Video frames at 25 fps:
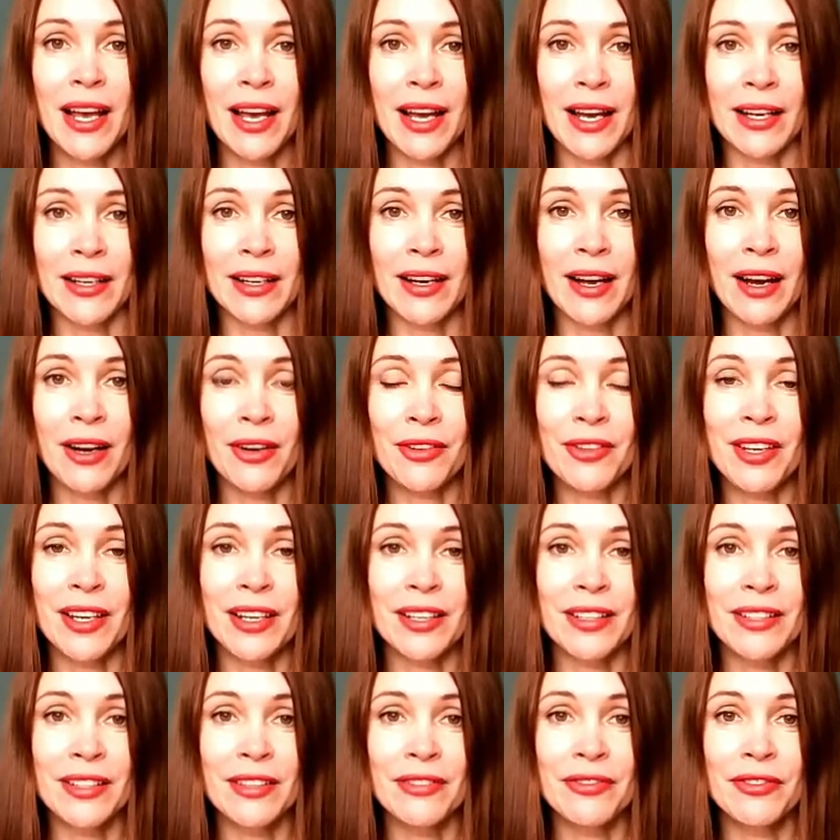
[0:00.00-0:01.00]
and how
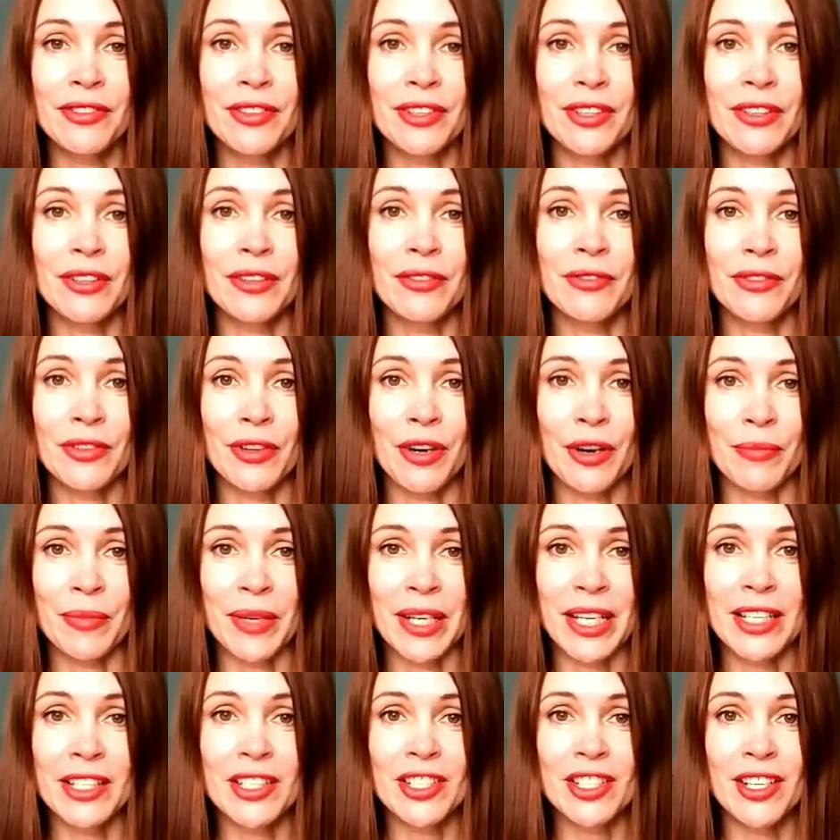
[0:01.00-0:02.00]
they differ from
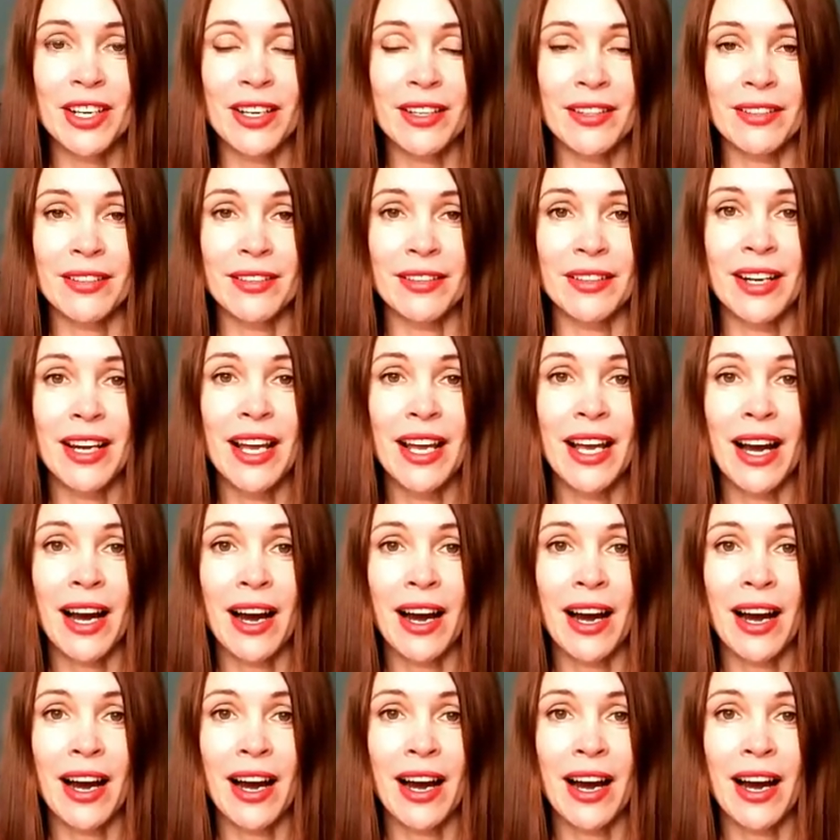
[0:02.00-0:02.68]
each other,